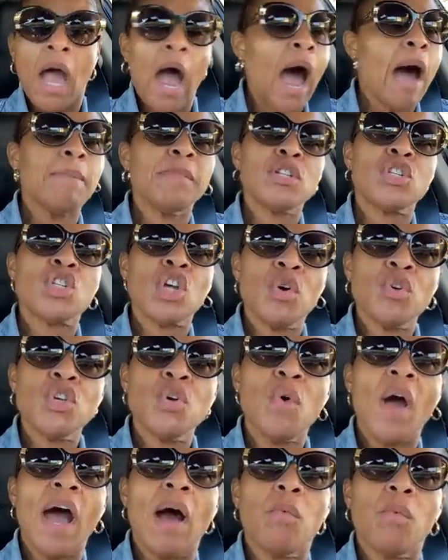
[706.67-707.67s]
I'm going to show
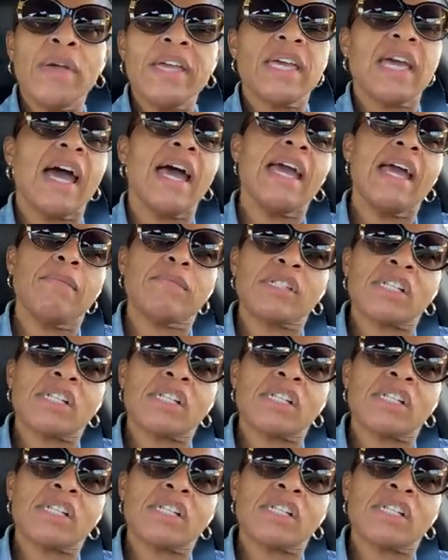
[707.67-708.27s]
you how weak I am.